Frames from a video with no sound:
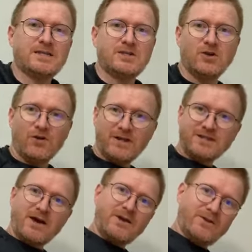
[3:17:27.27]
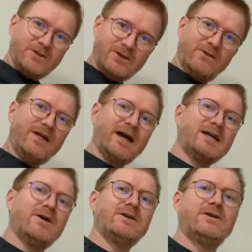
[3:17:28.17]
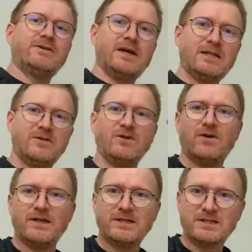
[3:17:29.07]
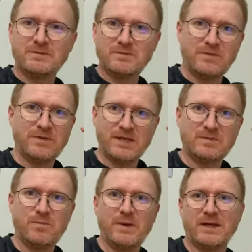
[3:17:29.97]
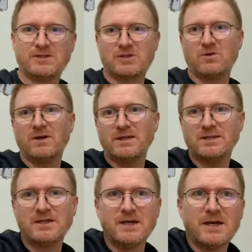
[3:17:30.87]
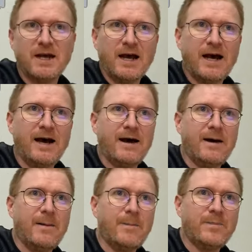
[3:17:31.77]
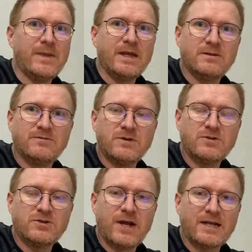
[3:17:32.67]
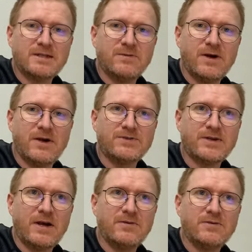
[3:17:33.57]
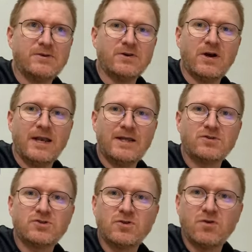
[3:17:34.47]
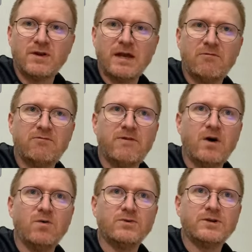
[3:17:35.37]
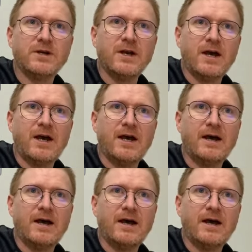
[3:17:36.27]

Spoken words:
you've got this going on, you've got that going on, and you've got this big squeeze in the future, as it were. So you've got to let the story unfold